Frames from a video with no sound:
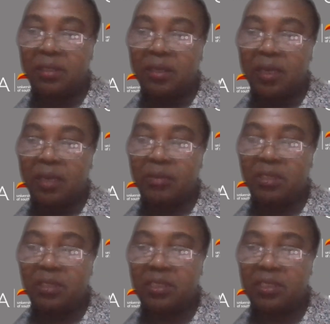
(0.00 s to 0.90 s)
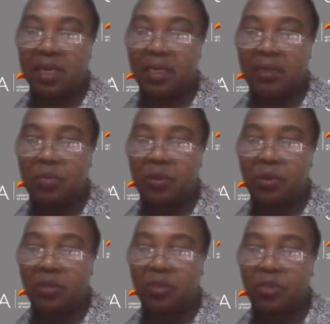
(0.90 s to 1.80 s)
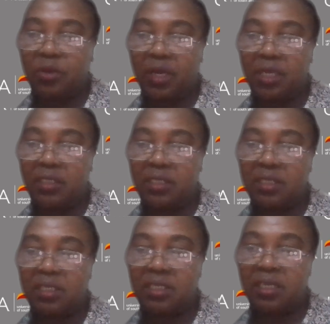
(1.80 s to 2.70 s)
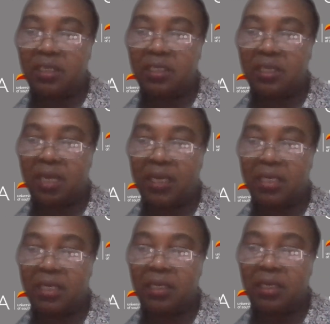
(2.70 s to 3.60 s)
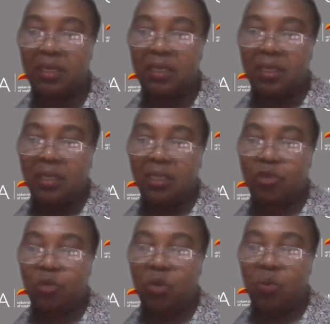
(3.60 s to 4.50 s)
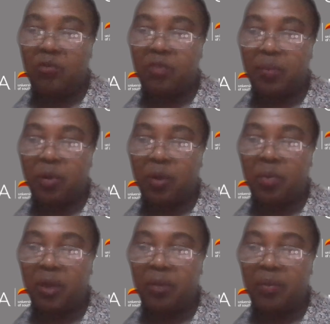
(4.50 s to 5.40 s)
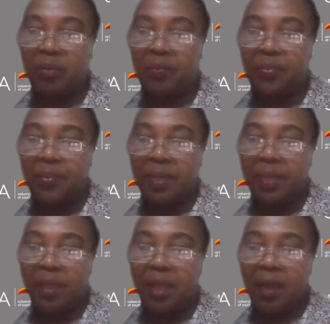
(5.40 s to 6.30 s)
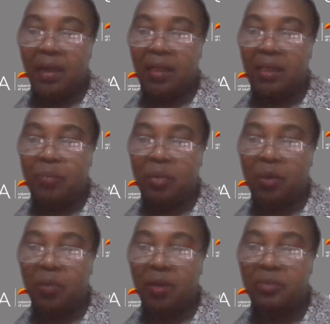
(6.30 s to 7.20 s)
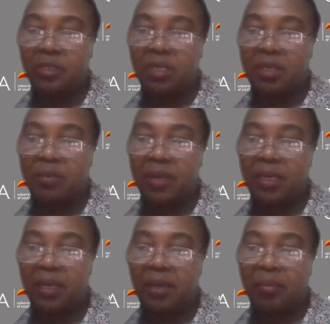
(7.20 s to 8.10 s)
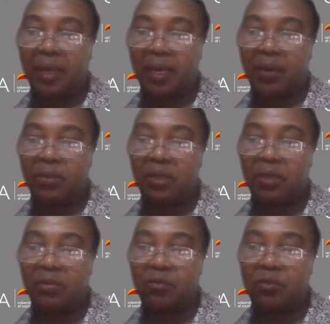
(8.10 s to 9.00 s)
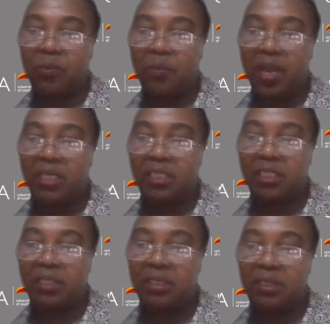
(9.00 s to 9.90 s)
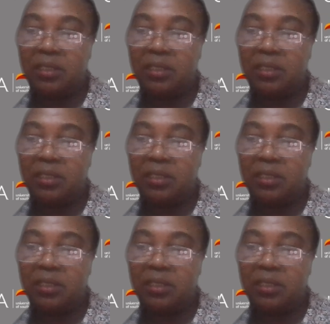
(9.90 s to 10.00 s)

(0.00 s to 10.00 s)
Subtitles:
I'm still struggling because showcasing details regarding the scope of the problem under the problem statement and background information.